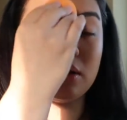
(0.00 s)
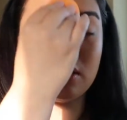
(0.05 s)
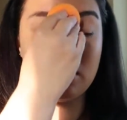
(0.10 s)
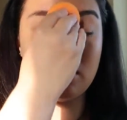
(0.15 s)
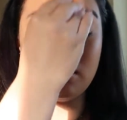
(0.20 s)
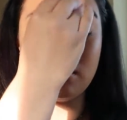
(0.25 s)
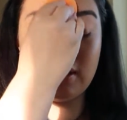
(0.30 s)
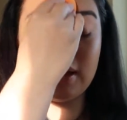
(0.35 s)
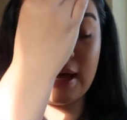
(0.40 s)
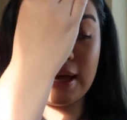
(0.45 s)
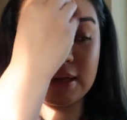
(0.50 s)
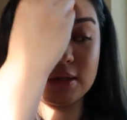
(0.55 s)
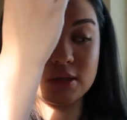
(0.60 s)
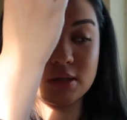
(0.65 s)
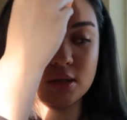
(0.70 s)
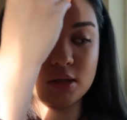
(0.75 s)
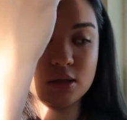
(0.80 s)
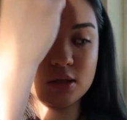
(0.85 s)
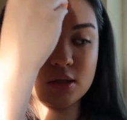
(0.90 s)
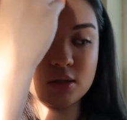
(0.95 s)
the last
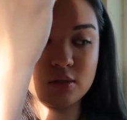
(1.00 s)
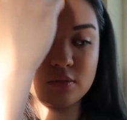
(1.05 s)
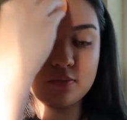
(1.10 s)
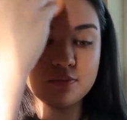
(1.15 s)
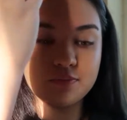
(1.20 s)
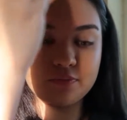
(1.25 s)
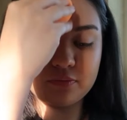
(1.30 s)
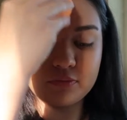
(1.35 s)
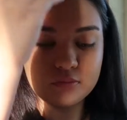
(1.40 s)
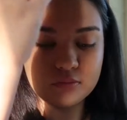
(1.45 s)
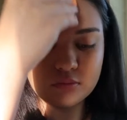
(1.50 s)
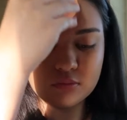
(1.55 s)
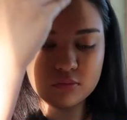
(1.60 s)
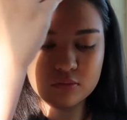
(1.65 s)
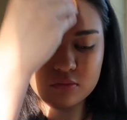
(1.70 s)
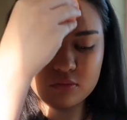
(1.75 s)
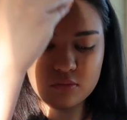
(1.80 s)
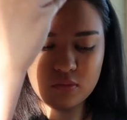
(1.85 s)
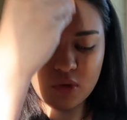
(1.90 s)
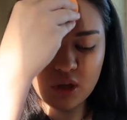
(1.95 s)
season.
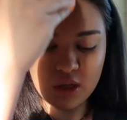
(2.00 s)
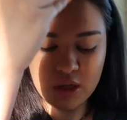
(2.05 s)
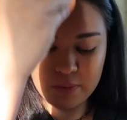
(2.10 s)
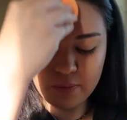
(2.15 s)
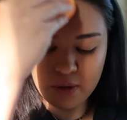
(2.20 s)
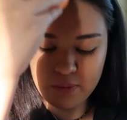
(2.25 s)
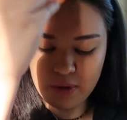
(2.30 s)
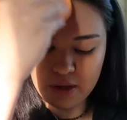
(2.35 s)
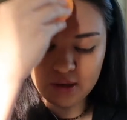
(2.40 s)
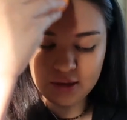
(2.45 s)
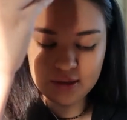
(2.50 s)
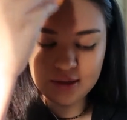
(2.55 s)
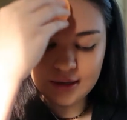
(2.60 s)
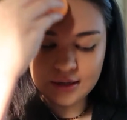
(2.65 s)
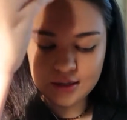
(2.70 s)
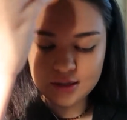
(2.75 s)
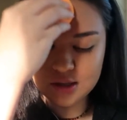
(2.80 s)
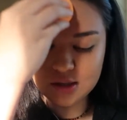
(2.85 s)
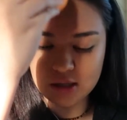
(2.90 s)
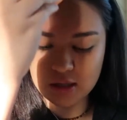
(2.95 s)
Am I making
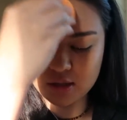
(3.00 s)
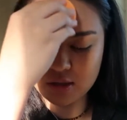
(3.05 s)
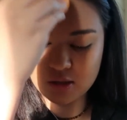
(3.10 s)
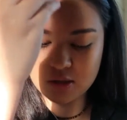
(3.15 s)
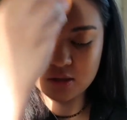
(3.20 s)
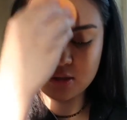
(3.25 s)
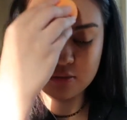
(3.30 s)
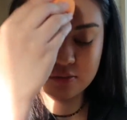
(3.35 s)
any sense?